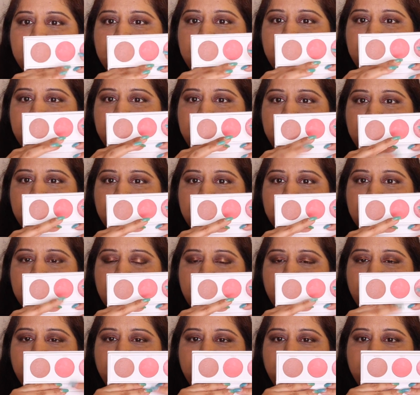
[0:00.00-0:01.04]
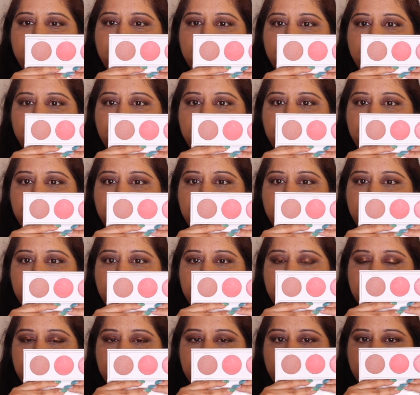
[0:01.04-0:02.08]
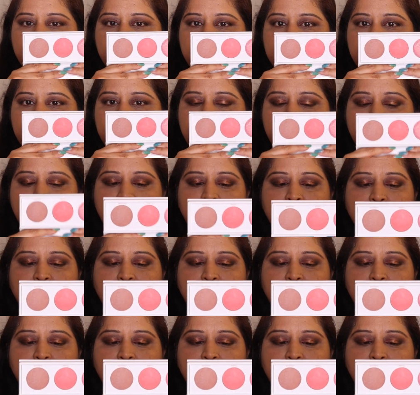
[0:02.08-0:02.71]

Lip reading: and it does come with a mirror, and it comes in